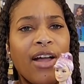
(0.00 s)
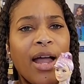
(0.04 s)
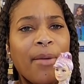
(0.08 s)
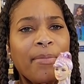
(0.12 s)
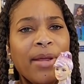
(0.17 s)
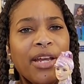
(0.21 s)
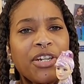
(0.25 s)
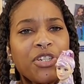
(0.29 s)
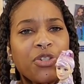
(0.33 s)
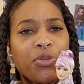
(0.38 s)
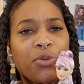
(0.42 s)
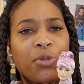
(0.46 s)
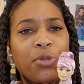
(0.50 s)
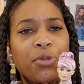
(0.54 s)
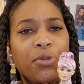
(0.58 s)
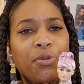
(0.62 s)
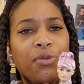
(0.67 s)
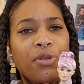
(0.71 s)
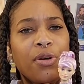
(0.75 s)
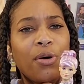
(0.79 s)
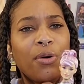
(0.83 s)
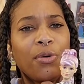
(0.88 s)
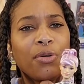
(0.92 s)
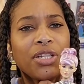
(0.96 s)
I'm not sure who
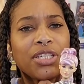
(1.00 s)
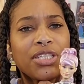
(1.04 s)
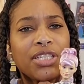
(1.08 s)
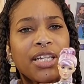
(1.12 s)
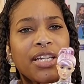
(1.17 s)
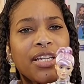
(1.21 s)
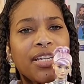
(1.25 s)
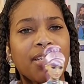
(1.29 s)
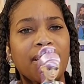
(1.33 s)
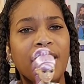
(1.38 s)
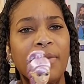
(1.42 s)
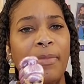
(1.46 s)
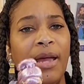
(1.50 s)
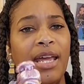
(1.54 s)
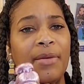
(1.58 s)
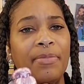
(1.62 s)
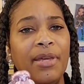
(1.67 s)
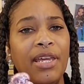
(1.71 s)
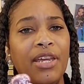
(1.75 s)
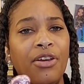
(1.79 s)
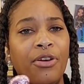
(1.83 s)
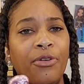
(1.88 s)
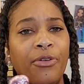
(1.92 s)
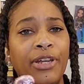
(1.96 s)
the oldest is. It might
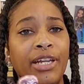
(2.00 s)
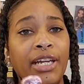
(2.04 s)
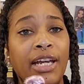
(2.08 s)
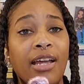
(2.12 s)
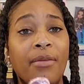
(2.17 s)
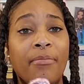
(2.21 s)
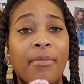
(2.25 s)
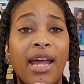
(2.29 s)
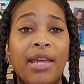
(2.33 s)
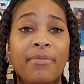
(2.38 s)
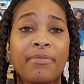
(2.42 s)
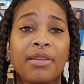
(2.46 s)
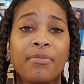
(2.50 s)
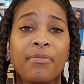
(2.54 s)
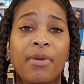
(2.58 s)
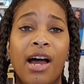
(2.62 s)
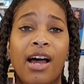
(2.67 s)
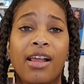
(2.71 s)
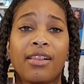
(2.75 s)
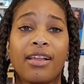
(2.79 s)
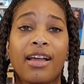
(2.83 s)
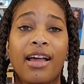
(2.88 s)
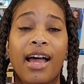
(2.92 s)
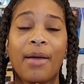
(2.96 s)
be Karina. It might be Mala.